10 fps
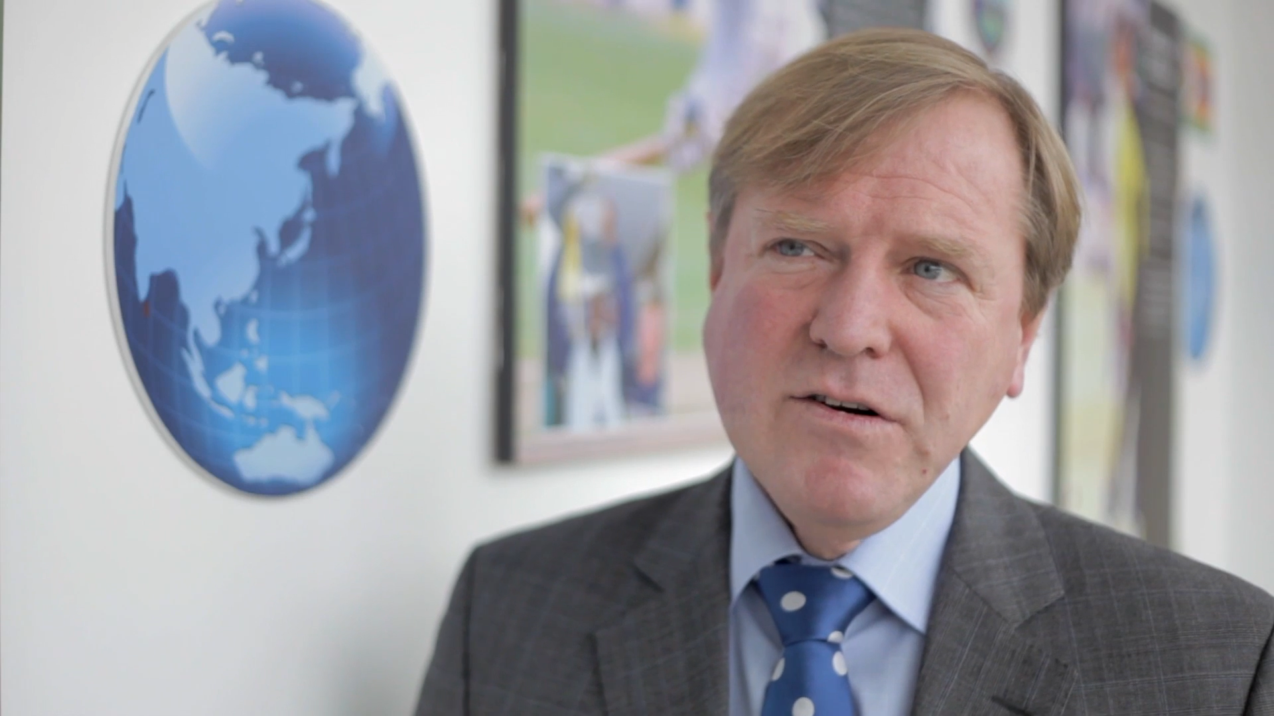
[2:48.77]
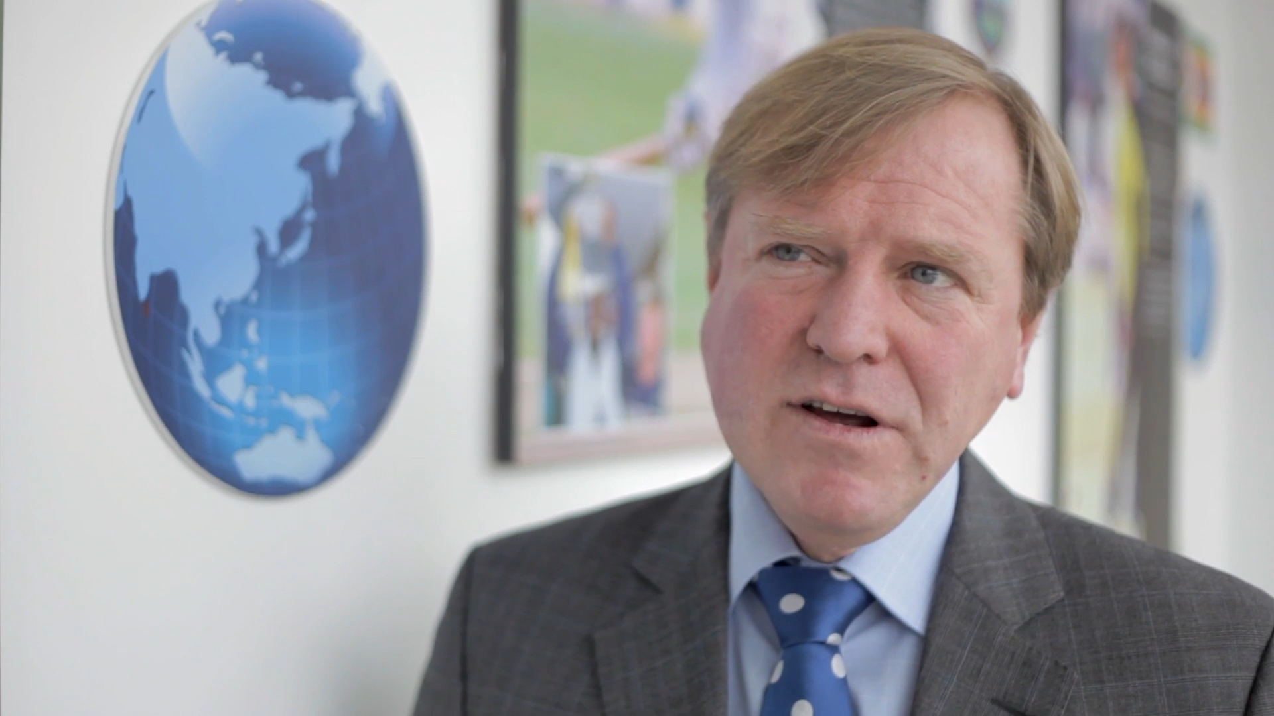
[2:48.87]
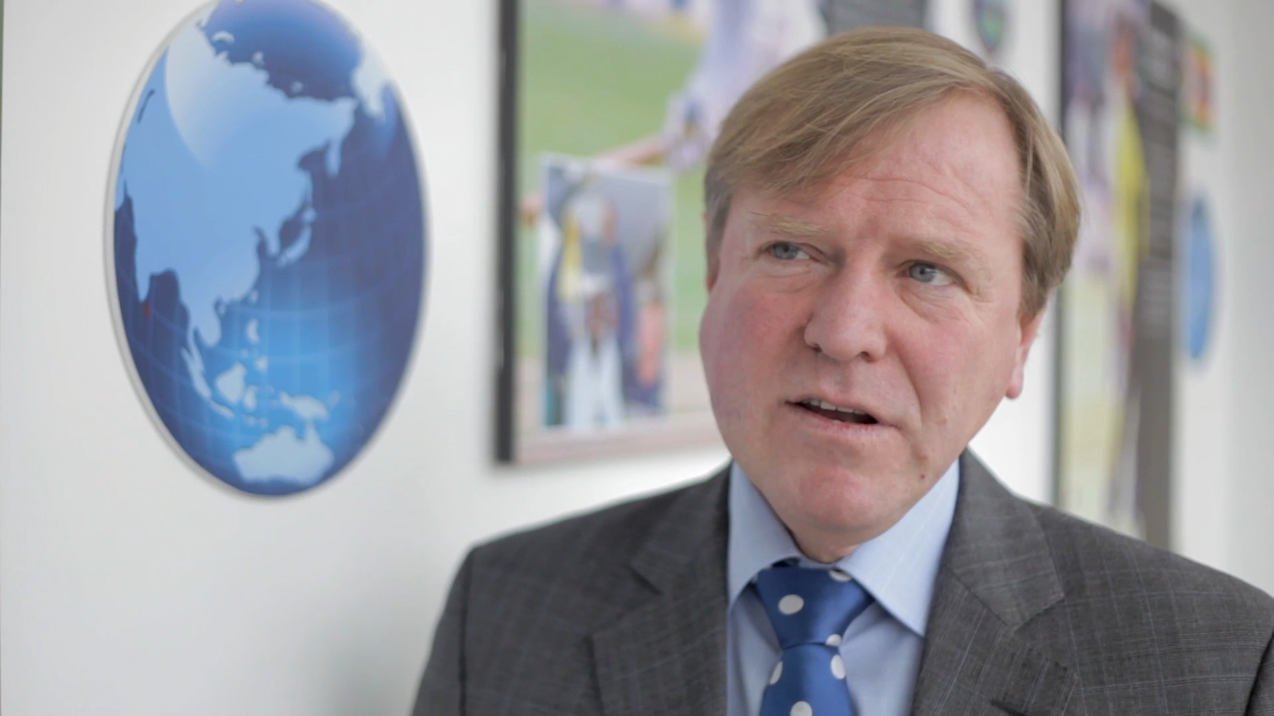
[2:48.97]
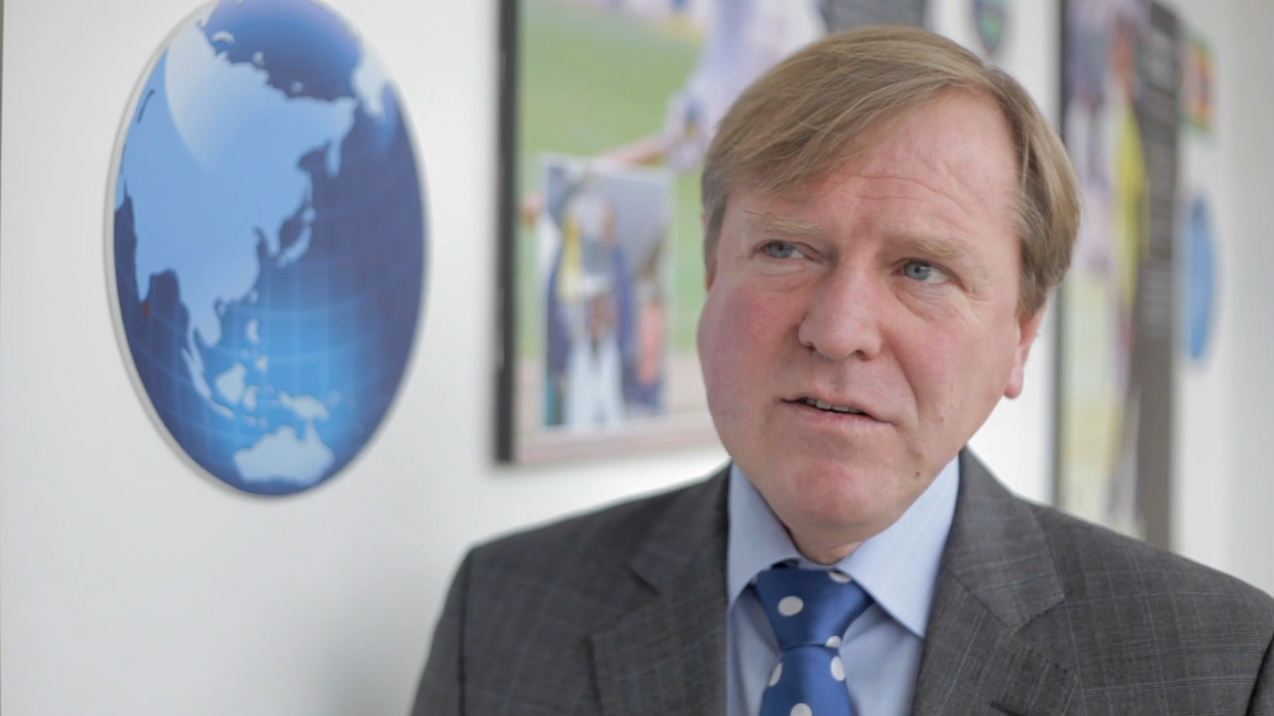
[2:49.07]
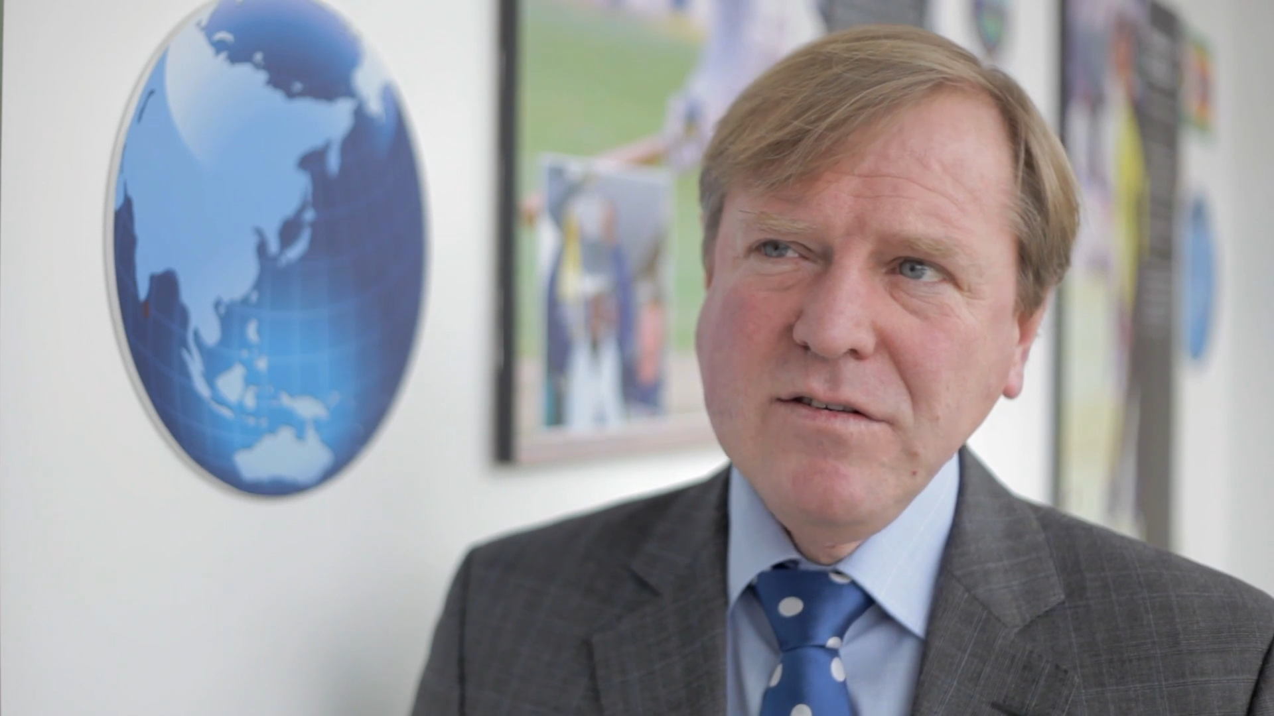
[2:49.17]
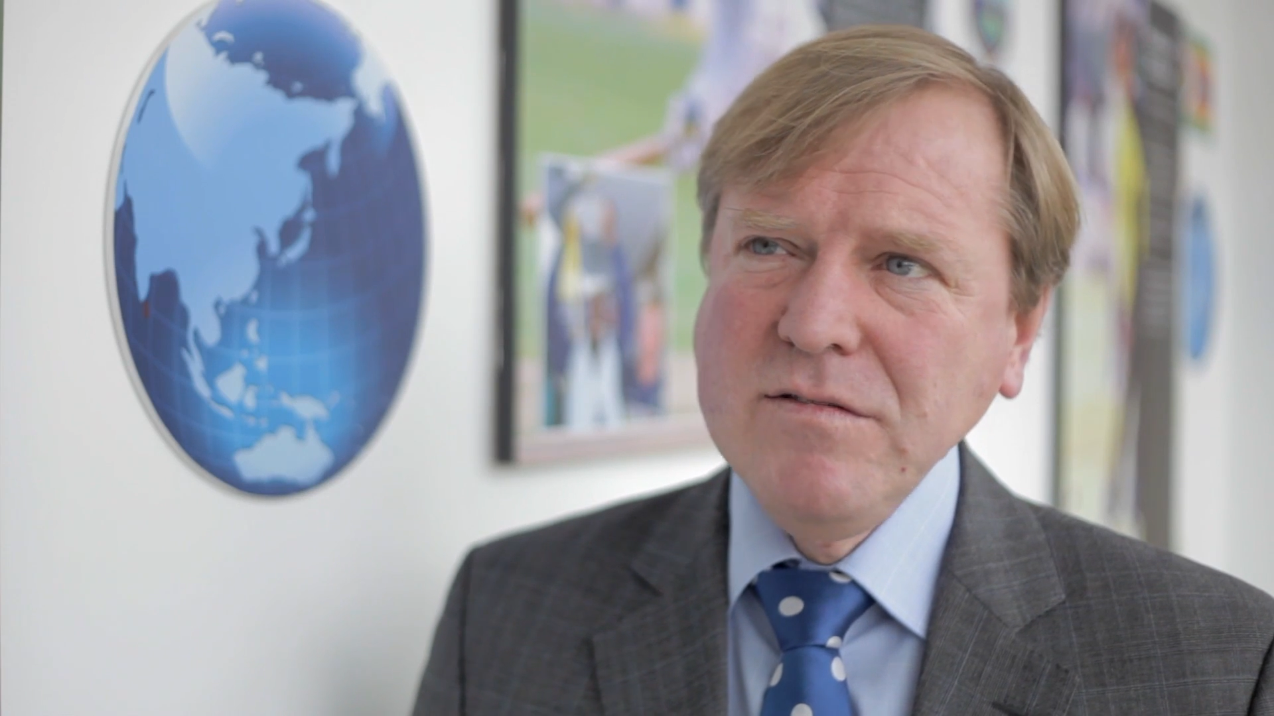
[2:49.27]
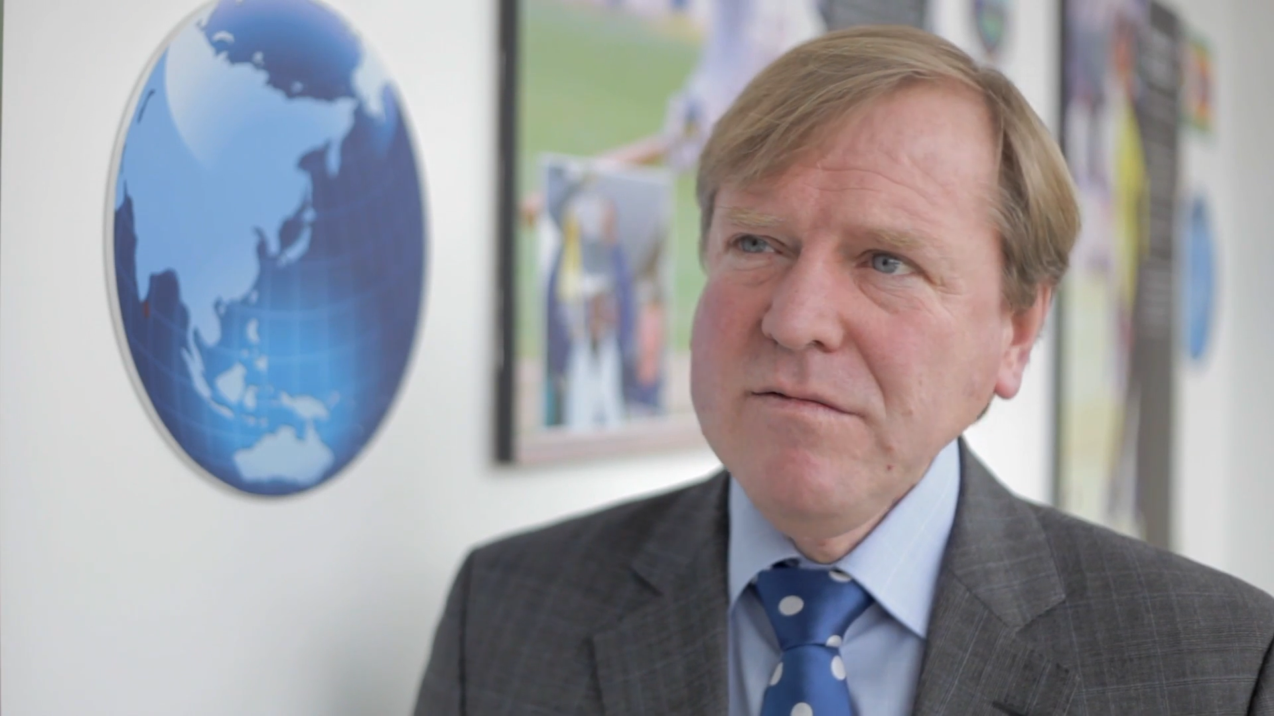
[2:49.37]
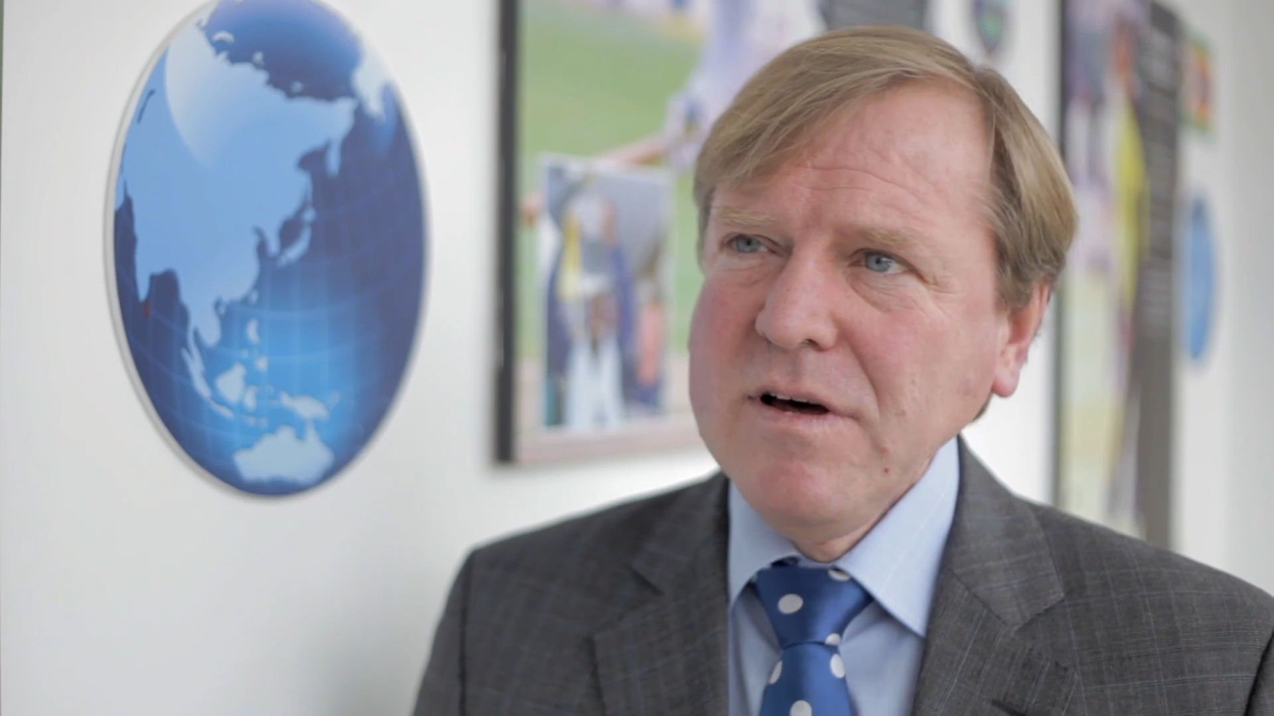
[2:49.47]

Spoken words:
cricketers,